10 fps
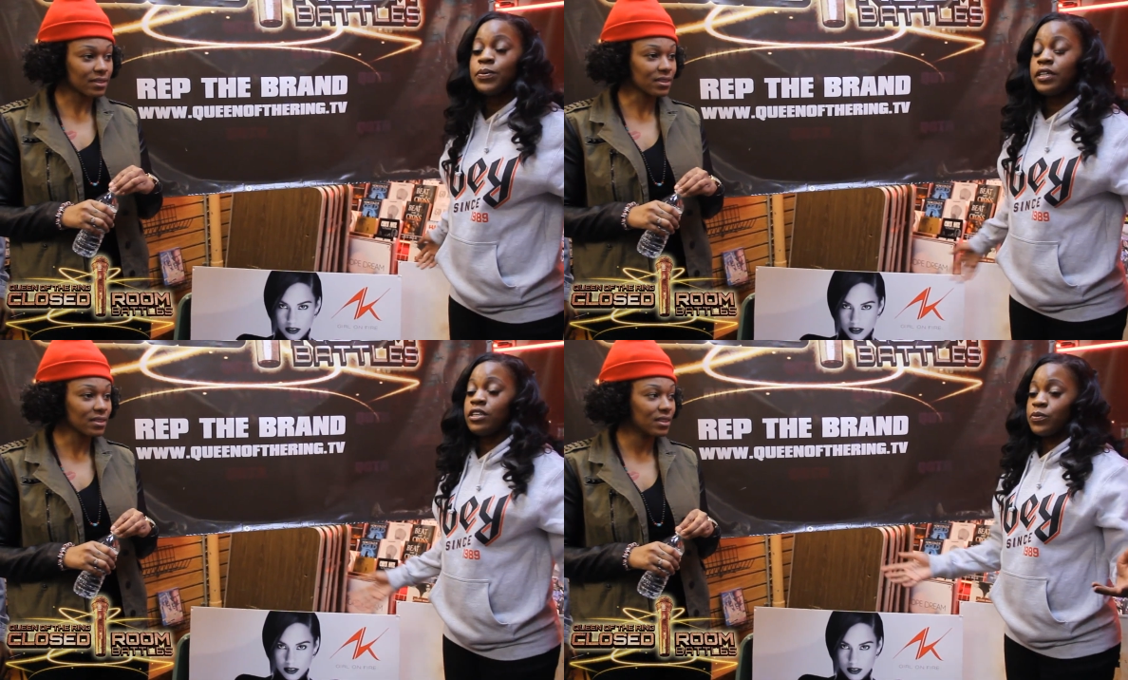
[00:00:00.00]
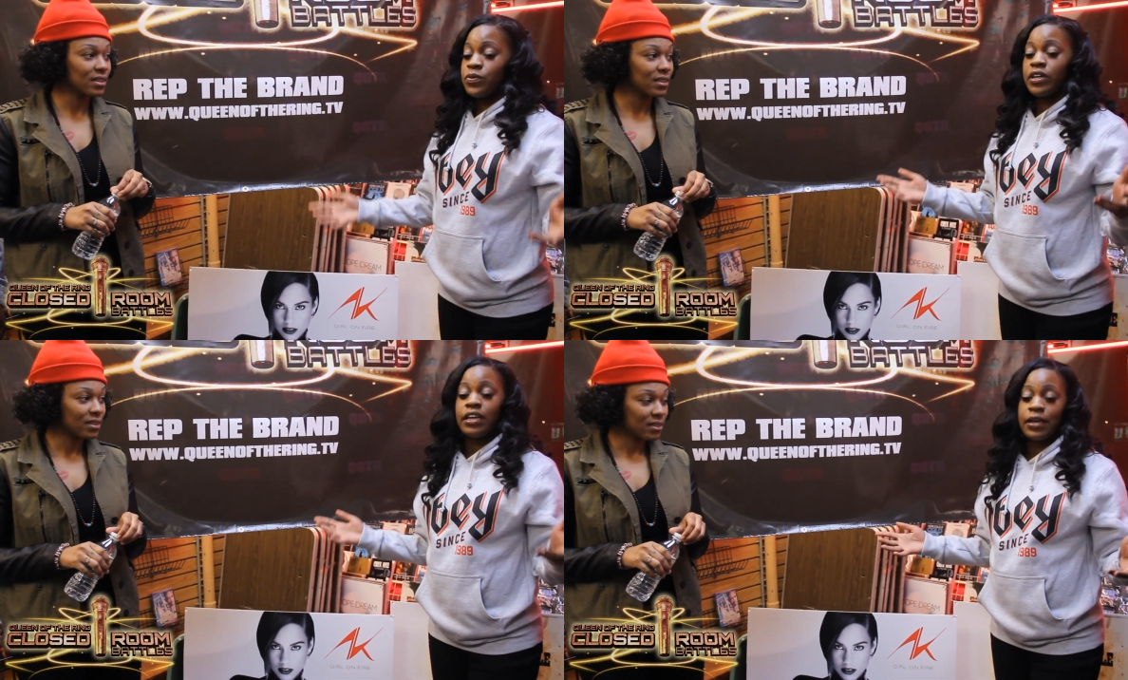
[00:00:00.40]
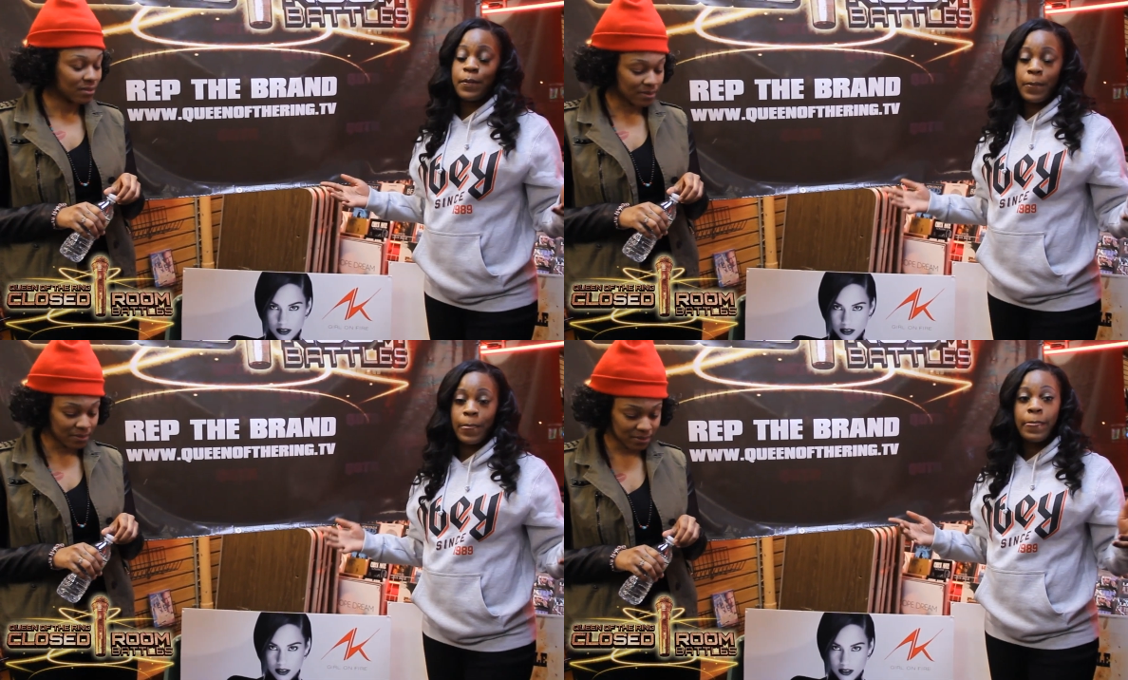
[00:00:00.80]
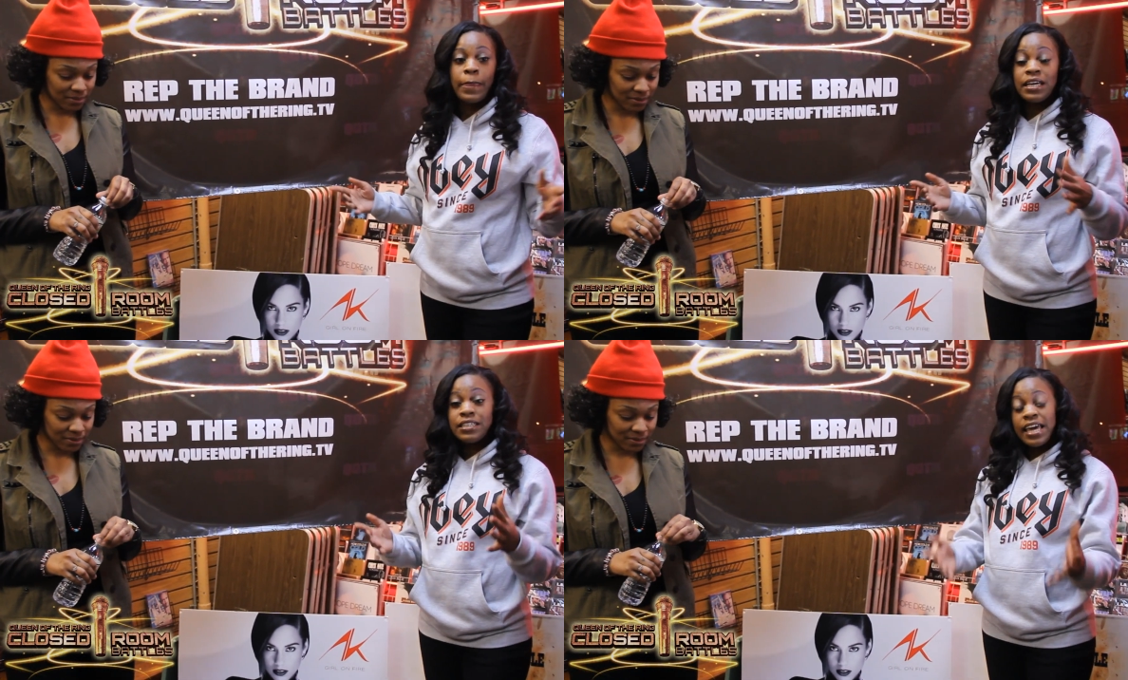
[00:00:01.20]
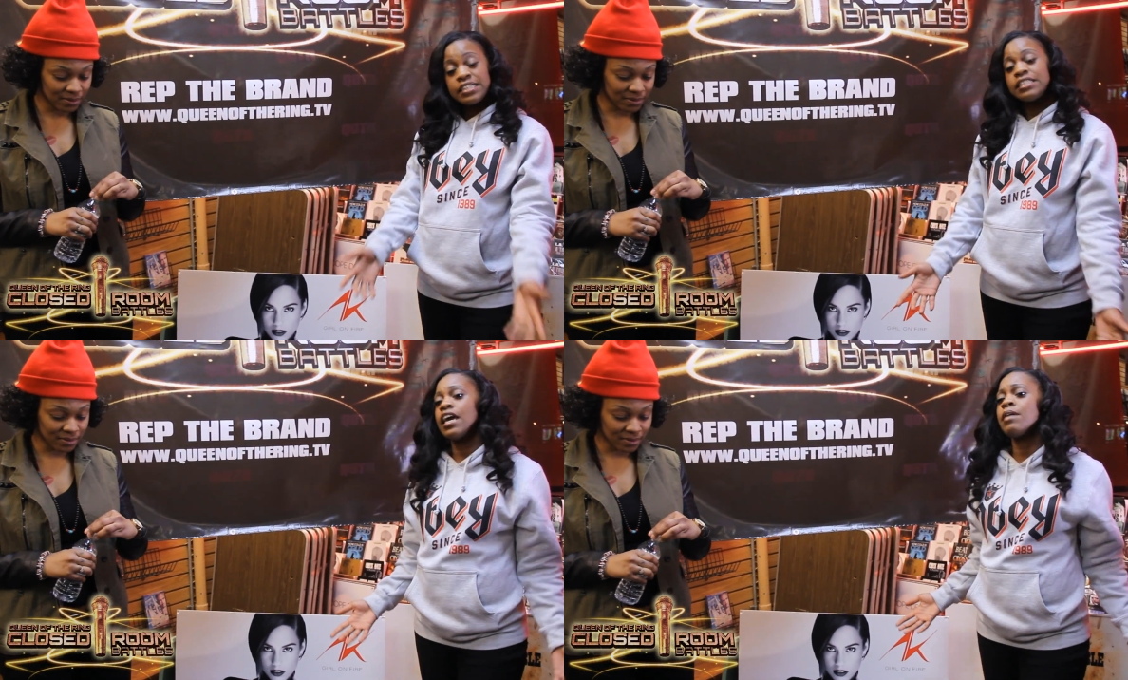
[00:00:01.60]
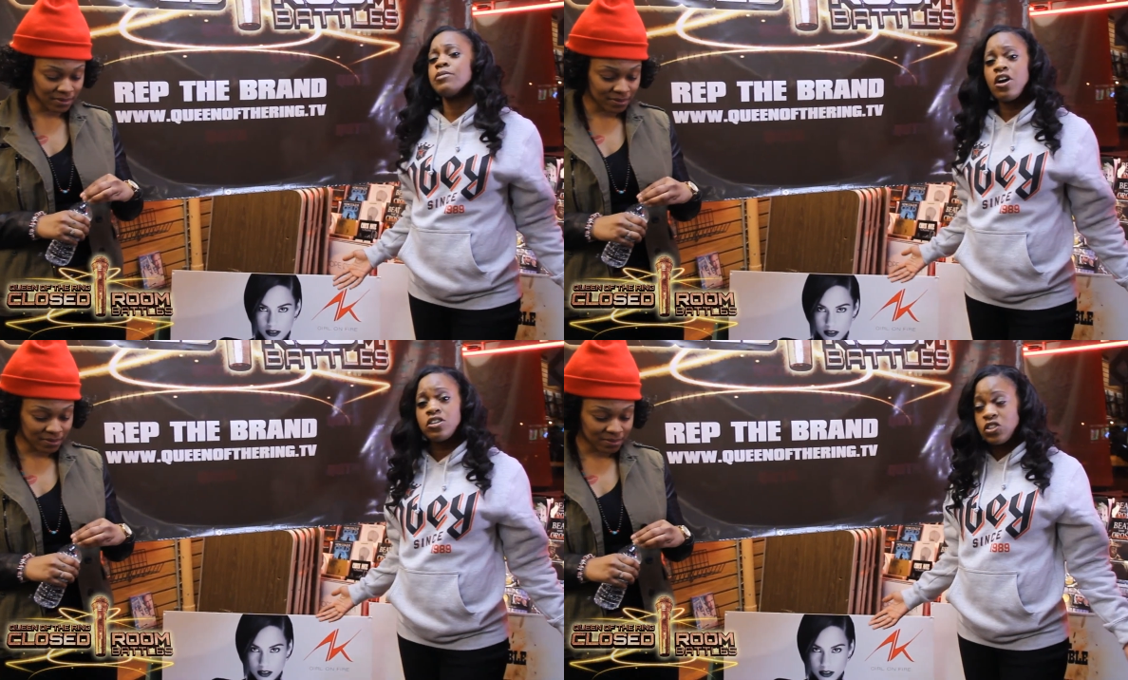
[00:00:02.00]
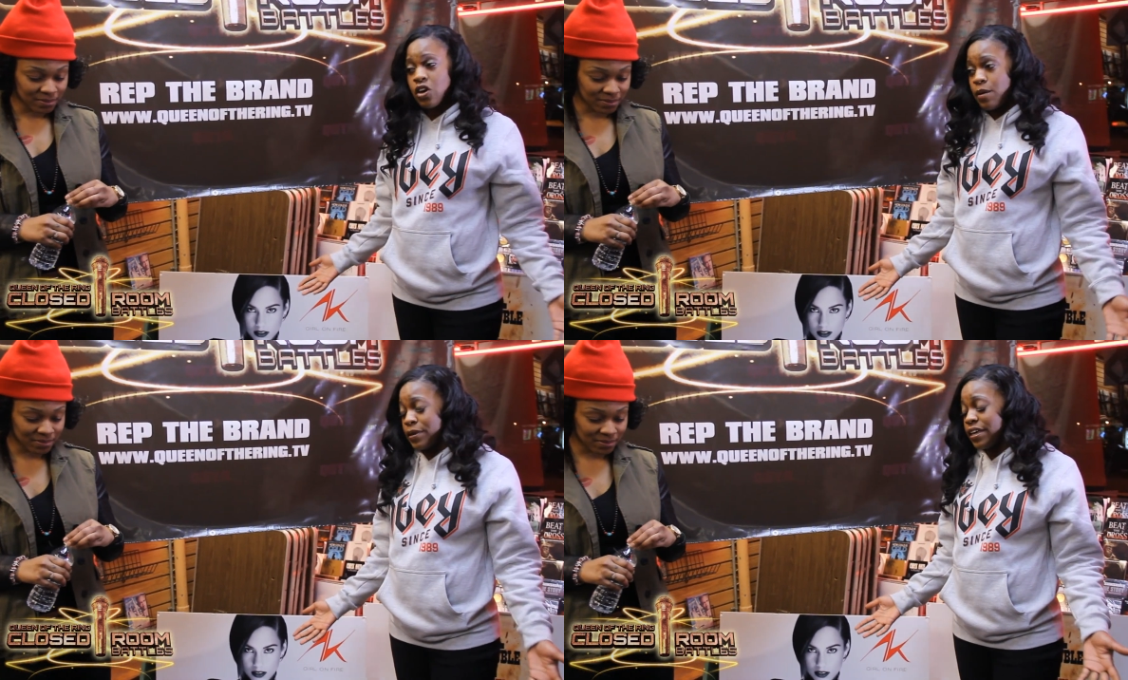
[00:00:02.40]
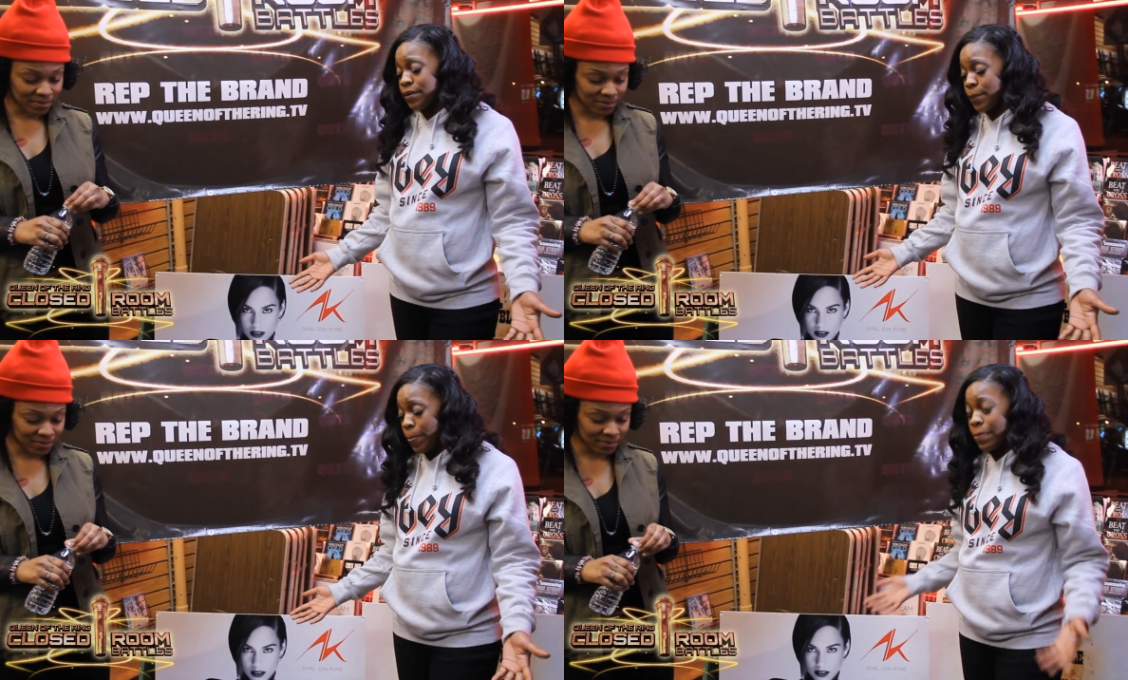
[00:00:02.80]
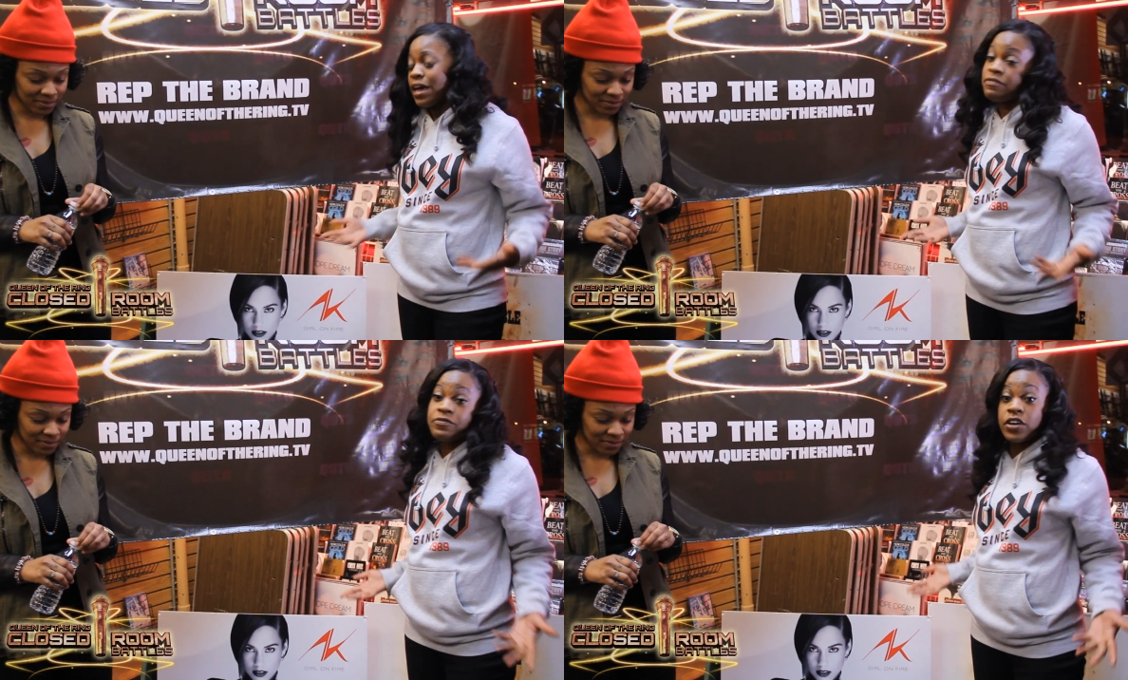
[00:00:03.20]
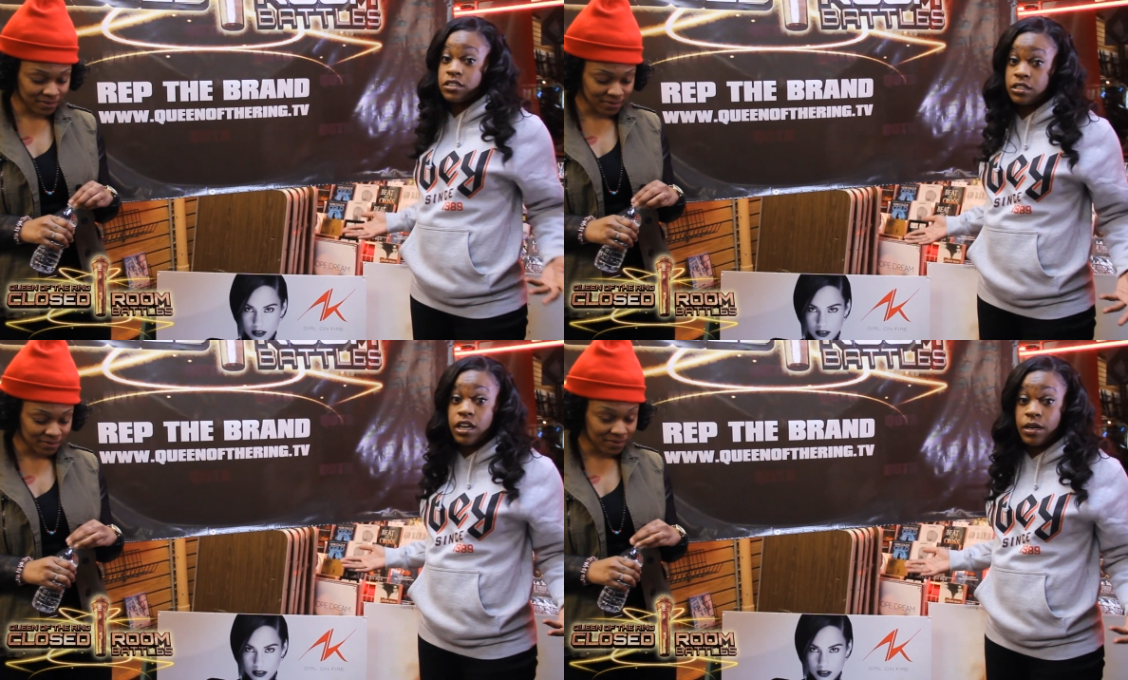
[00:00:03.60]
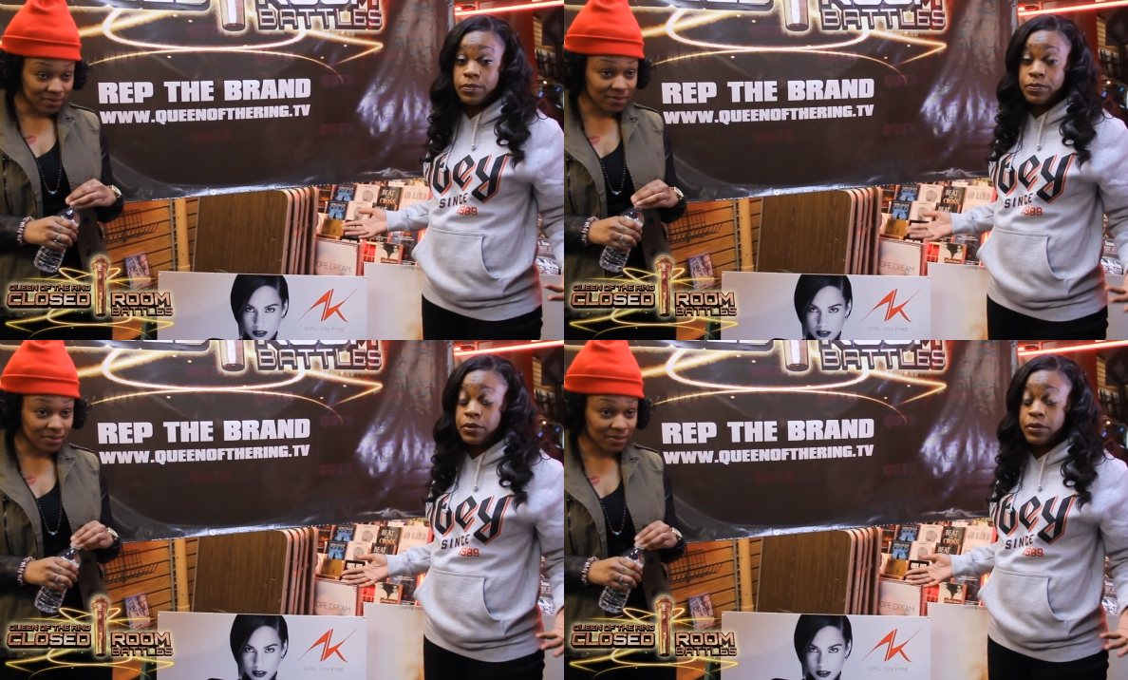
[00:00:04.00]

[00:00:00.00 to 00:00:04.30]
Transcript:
Speaker 1: Queen of the ring. Last time y'all saw me, I fucked up.